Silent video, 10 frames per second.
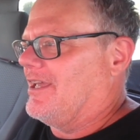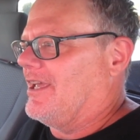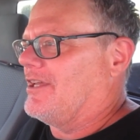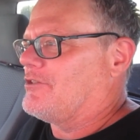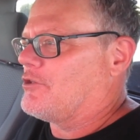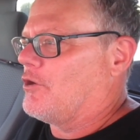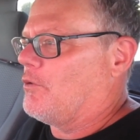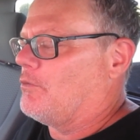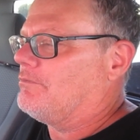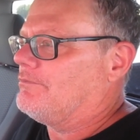And
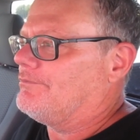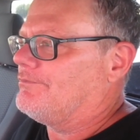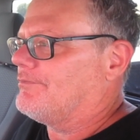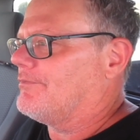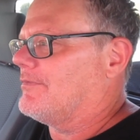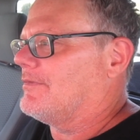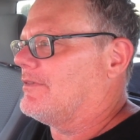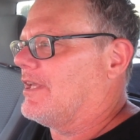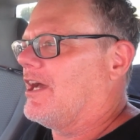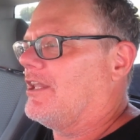so
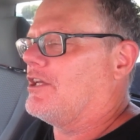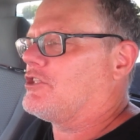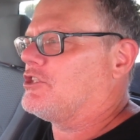they got lots